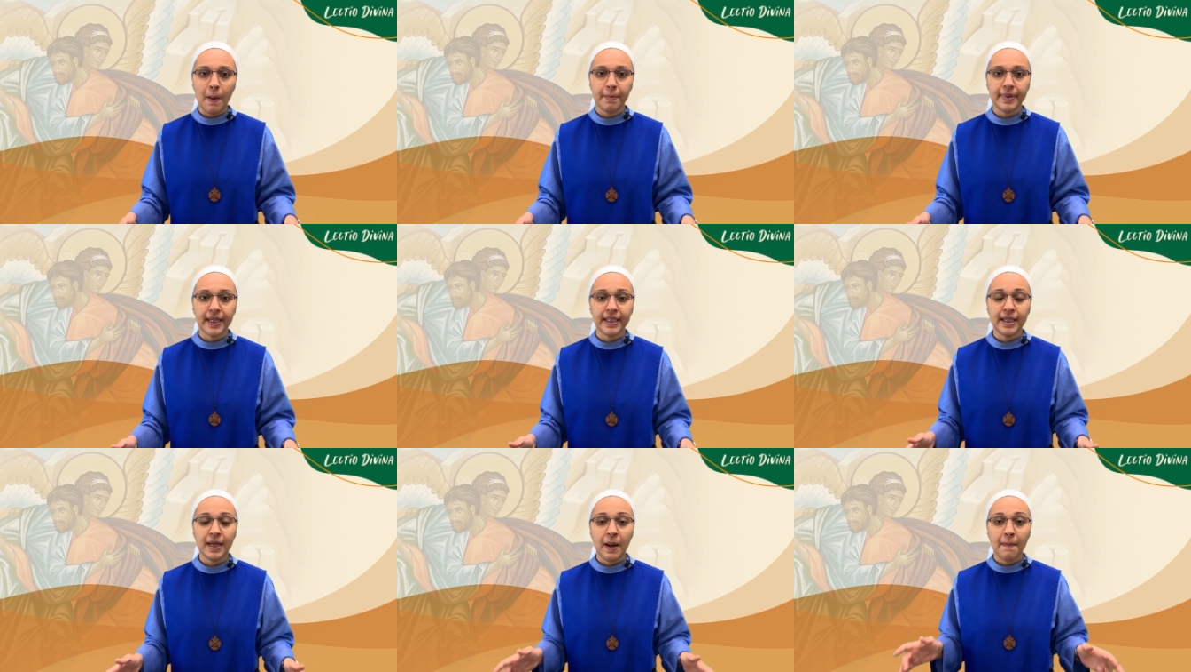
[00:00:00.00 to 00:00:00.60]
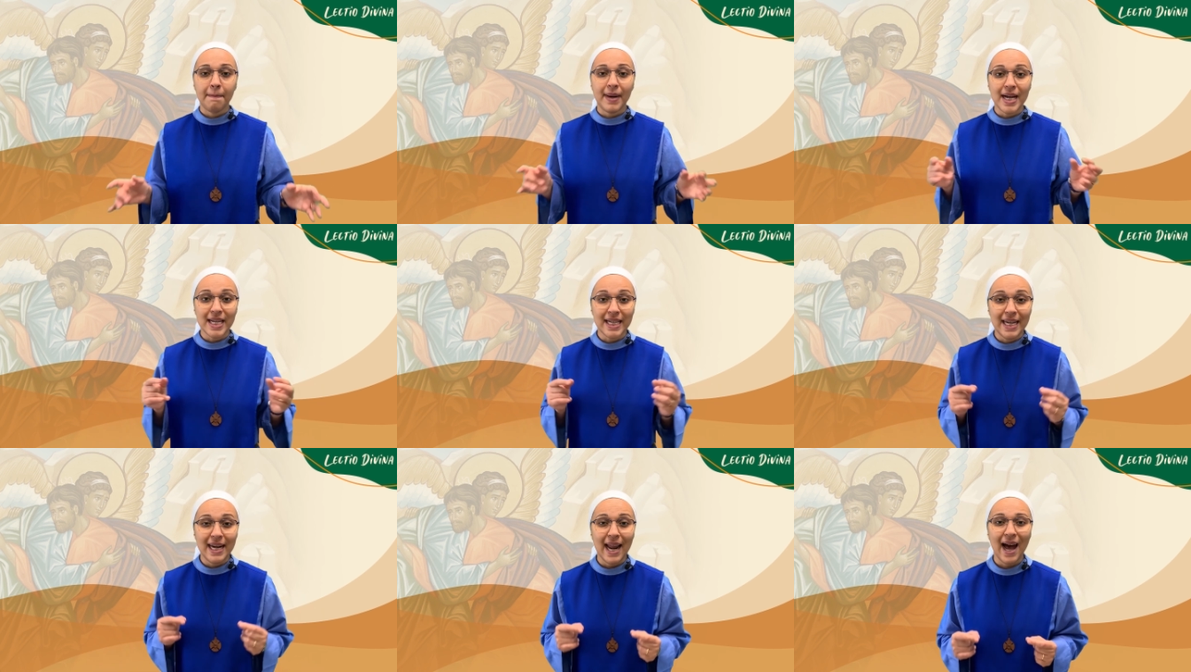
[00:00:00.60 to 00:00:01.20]
But by
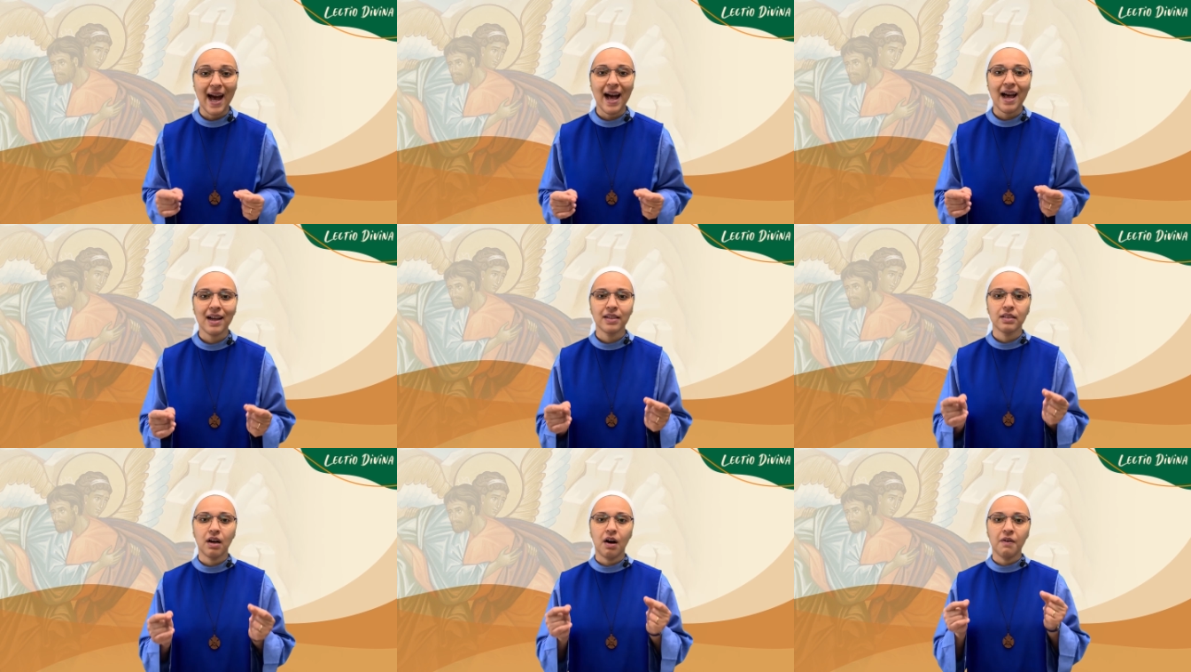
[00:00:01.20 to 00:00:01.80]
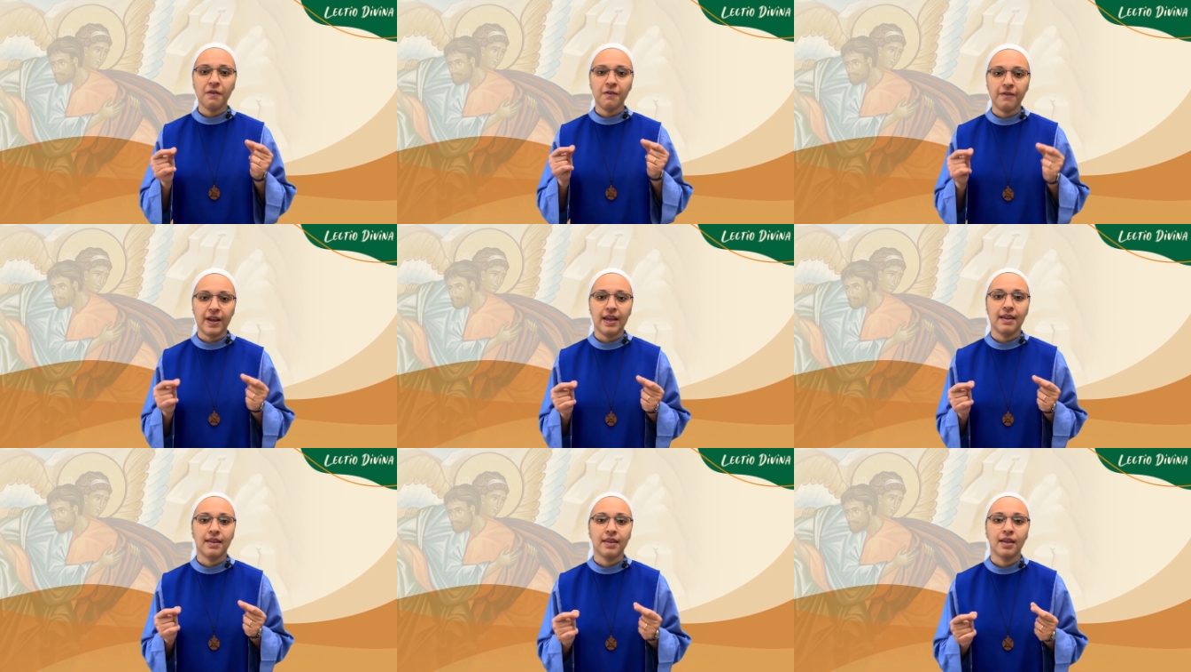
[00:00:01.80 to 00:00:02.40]
an act of
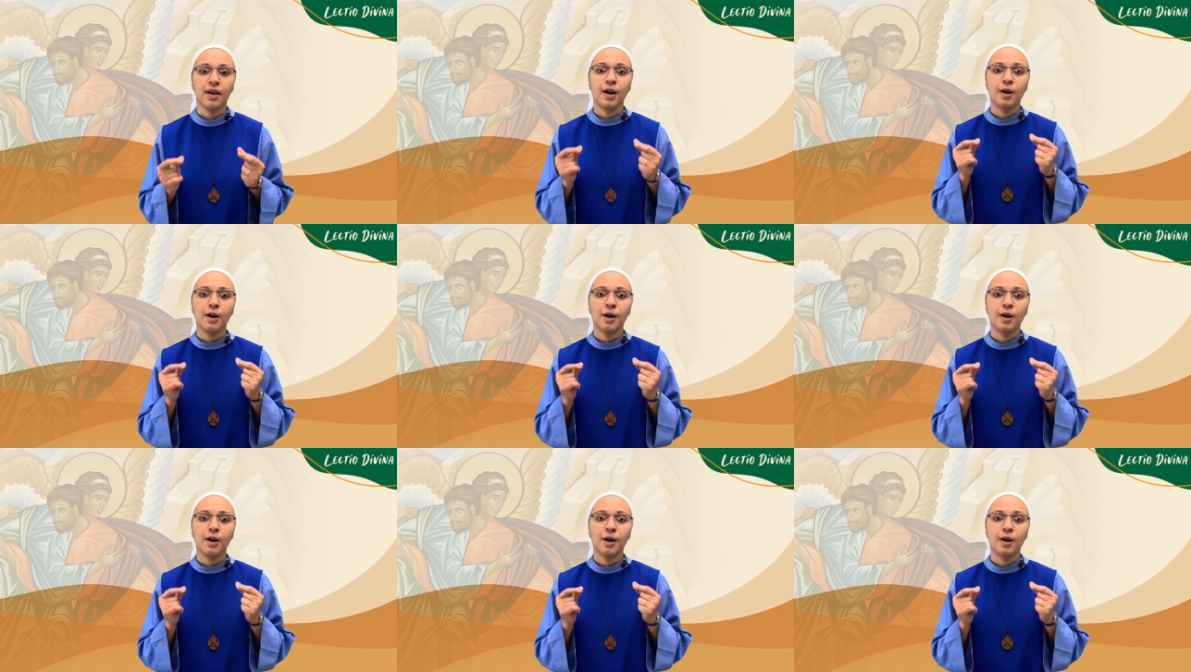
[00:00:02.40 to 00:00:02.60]
faith,